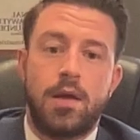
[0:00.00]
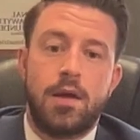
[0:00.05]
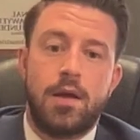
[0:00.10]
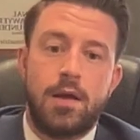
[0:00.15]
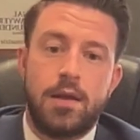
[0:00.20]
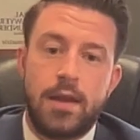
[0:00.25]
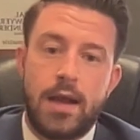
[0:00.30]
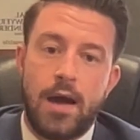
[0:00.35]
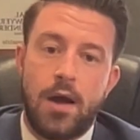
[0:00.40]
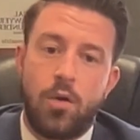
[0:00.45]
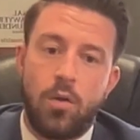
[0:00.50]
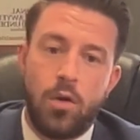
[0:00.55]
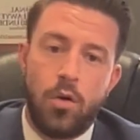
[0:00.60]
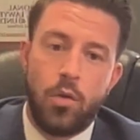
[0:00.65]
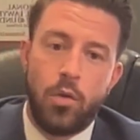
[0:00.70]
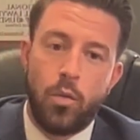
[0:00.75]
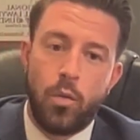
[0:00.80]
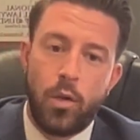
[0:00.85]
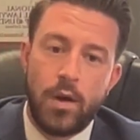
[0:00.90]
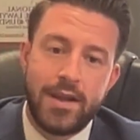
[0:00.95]
Now,
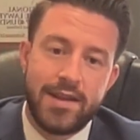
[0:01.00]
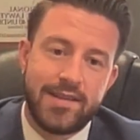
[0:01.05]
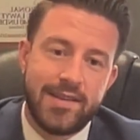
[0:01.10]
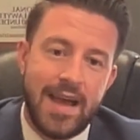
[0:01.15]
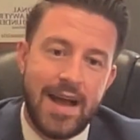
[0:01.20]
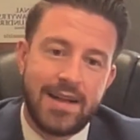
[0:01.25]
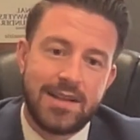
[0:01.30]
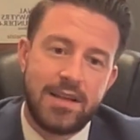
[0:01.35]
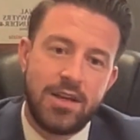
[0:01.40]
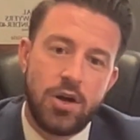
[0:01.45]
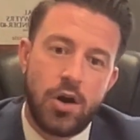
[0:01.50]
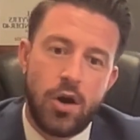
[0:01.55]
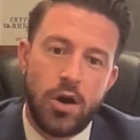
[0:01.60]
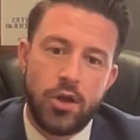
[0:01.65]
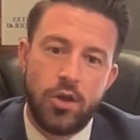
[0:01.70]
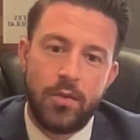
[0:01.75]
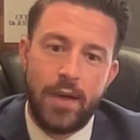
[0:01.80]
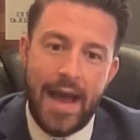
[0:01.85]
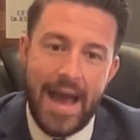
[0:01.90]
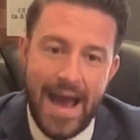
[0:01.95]
what exactly are
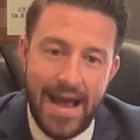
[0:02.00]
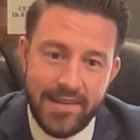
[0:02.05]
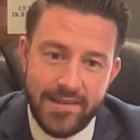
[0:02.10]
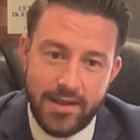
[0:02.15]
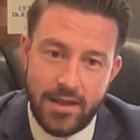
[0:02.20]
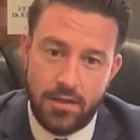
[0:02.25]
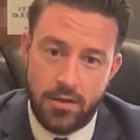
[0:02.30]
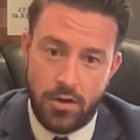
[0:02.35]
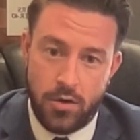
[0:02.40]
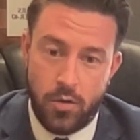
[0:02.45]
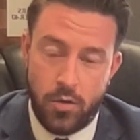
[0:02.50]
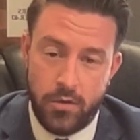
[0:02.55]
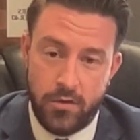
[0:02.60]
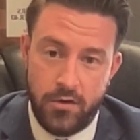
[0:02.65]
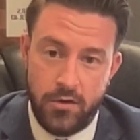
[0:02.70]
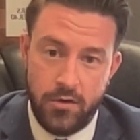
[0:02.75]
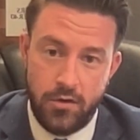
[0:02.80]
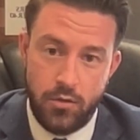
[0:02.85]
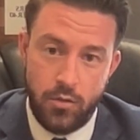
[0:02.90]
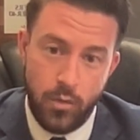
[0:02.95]
you asking the court to
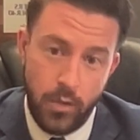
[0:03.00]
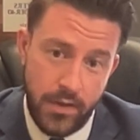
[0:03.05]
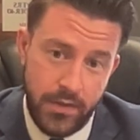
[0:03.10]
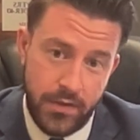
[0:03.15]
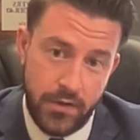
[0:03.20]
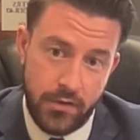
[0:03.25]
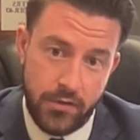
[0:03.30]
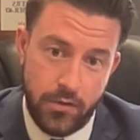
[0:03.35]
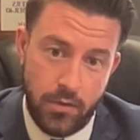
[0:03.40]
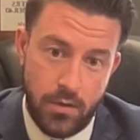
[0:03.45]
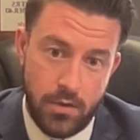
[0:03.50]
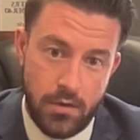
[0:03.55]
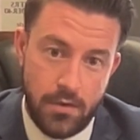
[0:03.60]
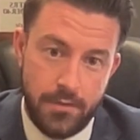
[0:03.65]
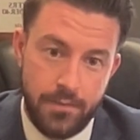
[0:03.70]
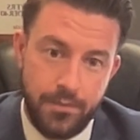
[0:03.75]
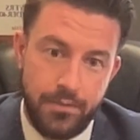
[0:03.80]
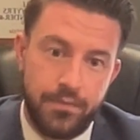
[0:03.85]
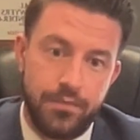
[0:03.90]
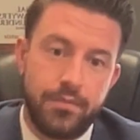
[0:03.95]
do with this order?
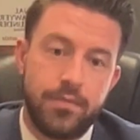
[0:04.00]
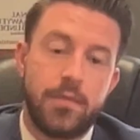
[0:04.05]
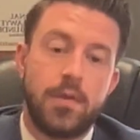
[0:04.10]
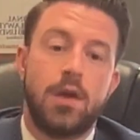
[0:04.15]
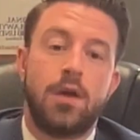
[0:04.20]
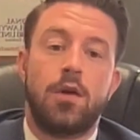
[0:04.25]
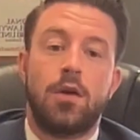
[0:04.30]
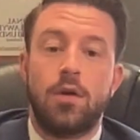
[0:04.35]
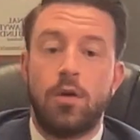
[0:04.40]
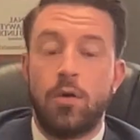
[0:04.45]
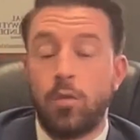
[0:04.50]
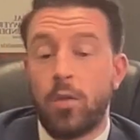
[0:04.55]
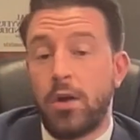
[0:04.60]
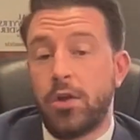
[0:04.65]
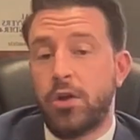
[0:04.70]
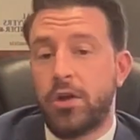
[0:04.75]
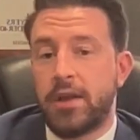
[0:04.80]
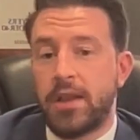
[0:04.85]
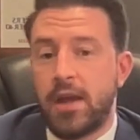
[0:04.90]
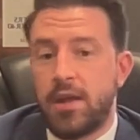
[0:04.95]
Well, you
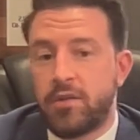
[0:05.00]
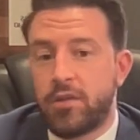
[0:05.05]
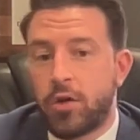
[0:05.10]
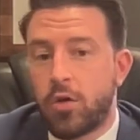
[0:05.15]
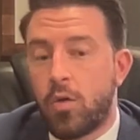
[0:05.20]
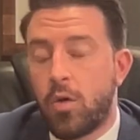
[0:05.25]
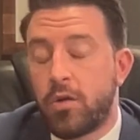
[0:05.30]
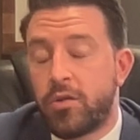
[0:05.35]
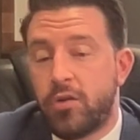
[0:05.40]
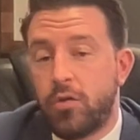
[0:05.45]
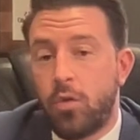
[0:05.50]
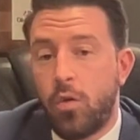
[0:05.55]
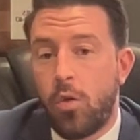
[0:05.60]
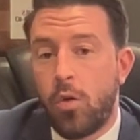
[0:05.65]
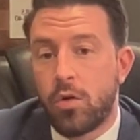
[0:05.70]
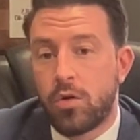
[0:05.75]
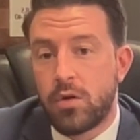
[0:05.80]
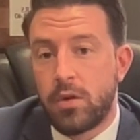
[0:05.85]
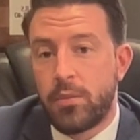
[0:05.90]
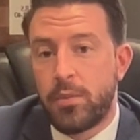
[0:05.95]
can ask the court to
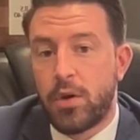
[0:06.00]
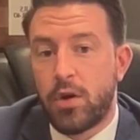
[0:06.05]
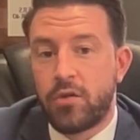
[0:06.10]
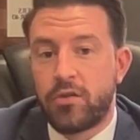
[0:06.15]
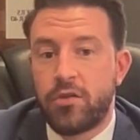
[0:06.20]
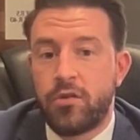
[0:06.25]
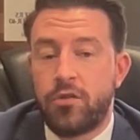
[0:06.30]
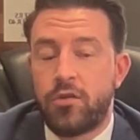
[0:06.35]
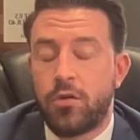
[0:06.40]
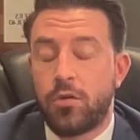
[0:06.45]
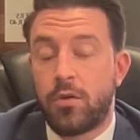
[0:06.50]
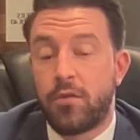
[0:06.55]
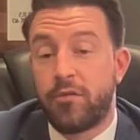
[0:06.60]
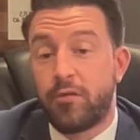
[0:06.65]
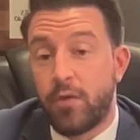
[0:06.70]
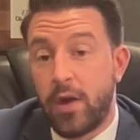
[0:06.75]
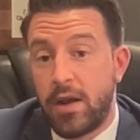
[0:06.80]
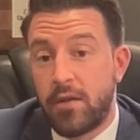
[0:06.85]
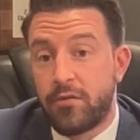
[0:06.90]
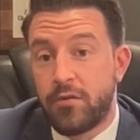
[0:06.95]
order a person to
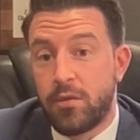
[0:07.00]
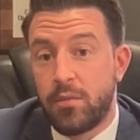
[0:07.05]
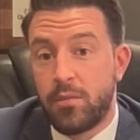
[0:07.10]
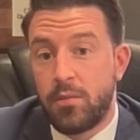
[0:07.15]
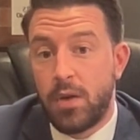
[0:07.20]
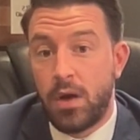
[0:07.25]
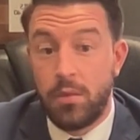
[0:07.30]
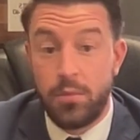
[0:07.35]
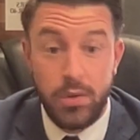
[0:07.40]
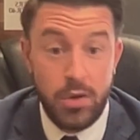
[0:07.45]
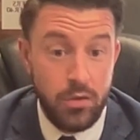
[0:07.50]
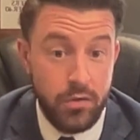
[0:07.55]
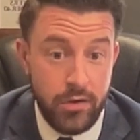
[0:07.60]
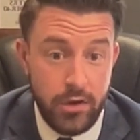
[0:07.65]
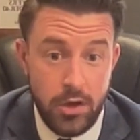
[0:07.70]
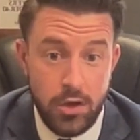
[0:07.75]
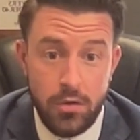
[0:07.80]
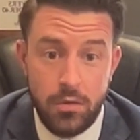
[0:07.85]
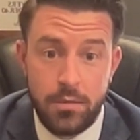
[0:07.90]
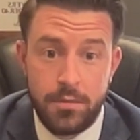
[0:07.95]
refrain from abusing
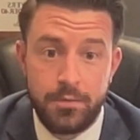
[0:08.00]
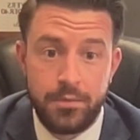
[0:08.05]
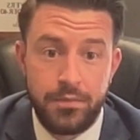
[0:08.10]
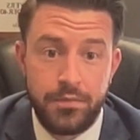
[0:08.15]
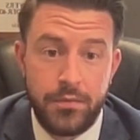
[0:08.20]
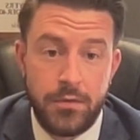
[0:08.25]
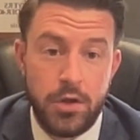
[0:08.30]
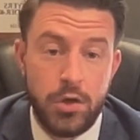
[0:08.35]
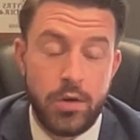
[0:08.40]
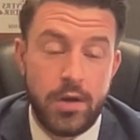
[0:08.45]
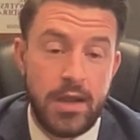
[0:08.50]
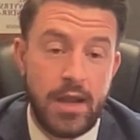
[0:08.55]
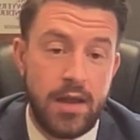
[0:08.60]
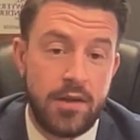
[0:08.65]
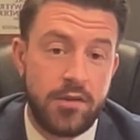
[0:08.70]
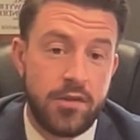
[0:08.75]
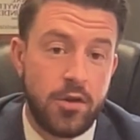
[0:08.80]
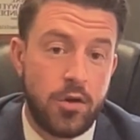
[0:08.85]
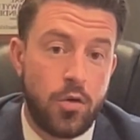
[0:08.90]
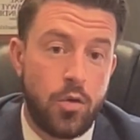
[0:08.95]
you. You can ask
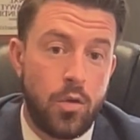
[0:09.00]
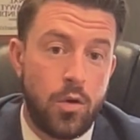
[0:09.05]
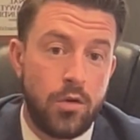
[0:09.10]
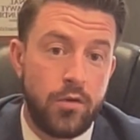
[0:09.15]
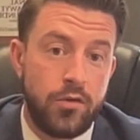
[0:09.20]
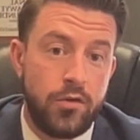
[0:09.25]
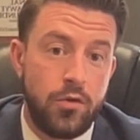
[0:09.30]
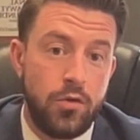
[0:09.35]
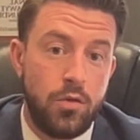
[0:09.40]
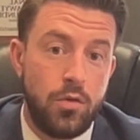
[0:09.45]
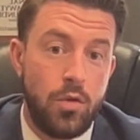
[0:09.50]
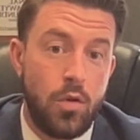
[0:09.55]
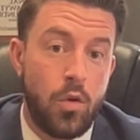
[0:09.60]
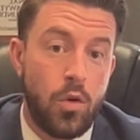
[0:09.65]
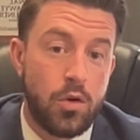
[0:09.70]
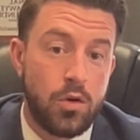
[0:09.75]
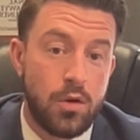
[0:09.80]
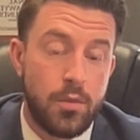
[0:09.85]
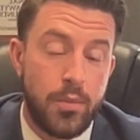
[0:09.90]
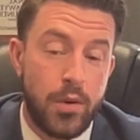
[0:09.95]
the court to
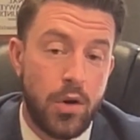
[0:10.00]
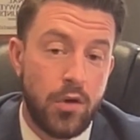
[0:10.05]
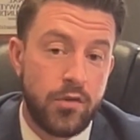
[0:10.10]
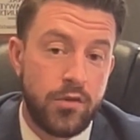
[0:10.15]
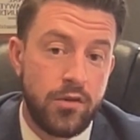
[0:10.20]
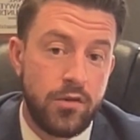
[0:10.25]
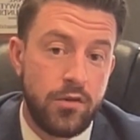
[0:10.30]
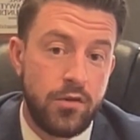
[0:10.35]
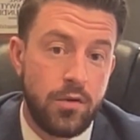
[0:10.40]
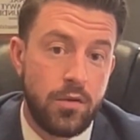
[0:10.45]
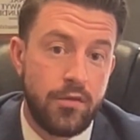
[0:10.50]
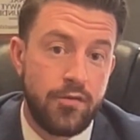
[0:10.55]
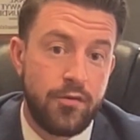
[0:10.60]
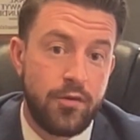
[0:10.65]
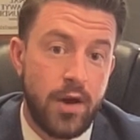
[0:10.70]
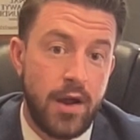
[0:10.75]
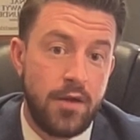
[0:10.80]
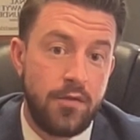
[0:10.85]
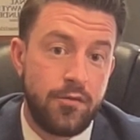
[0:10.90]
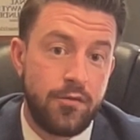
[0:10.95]
order a person to
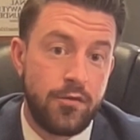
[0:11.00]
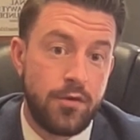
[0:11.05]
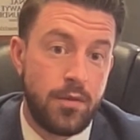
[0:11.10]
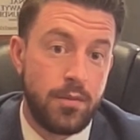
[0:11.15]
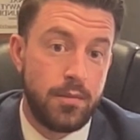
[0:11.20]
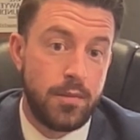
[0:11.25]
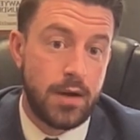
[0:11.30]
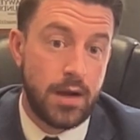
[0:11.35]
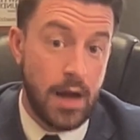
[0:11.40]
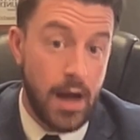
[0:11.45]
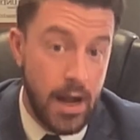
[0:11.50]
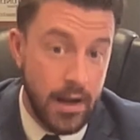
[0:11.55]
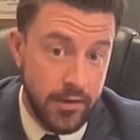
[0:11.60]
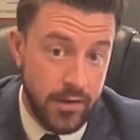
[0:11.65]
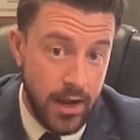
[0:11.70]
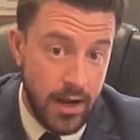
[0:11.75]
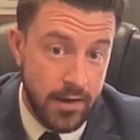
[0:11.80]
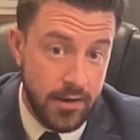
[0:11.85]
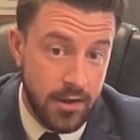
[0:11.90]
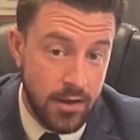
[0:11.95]
refrain from
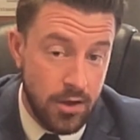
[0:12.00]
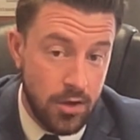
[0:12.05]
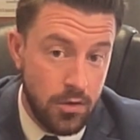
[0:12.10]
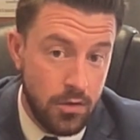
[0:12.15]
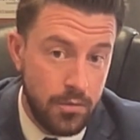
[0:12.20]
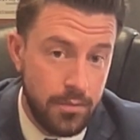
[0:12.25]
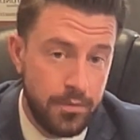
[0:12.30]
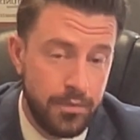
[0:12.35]
contacting you.